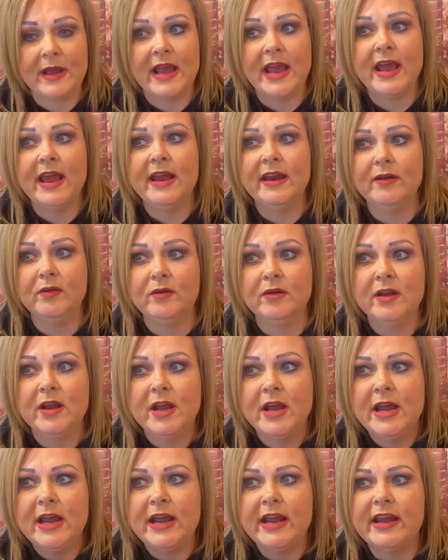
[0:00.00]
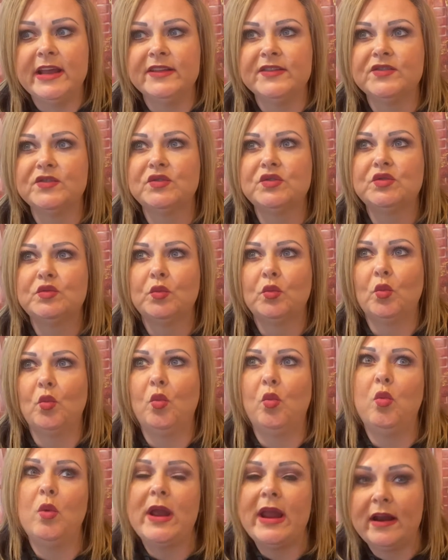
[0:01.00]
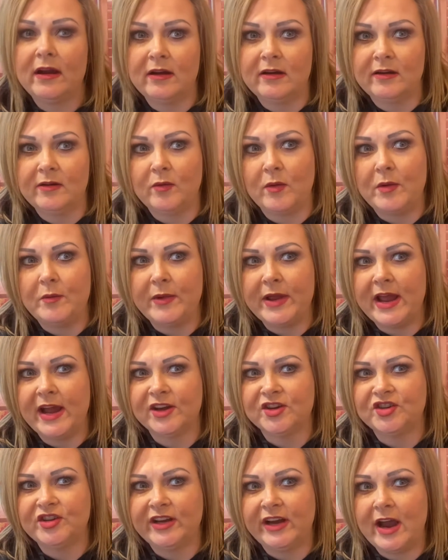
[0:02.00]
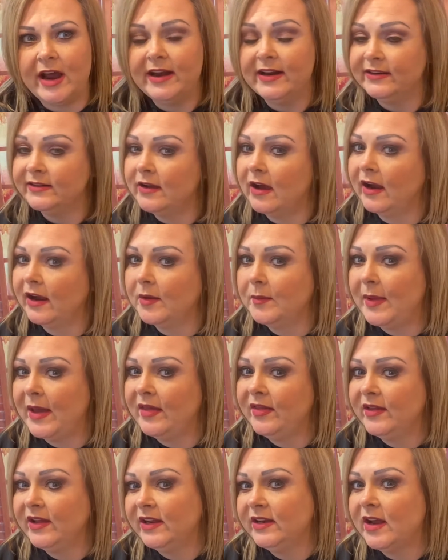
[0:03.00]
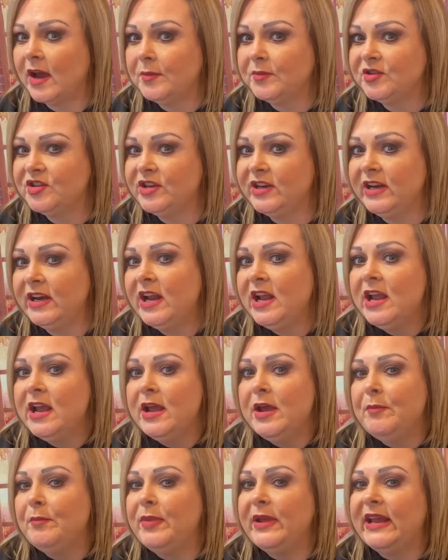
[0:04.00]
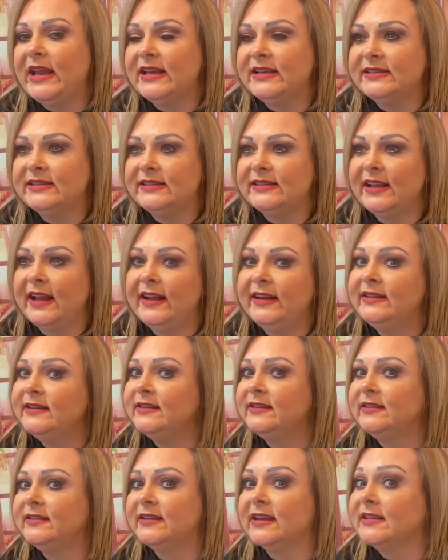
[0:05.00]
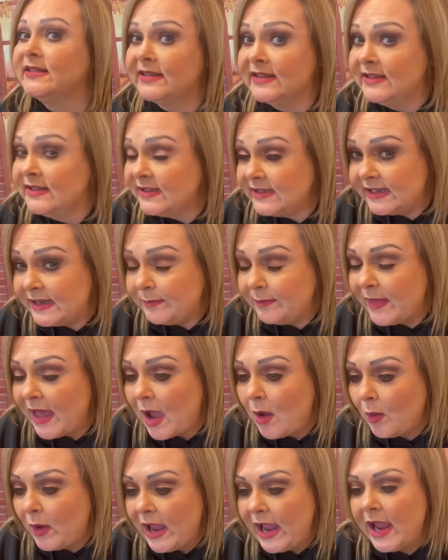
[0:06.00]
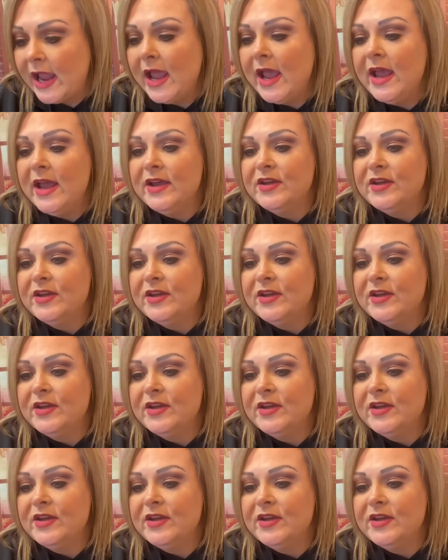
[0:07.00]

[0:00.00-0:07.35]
And it's weird when we actually kind of talk about the adoption because it doesn't seem that way.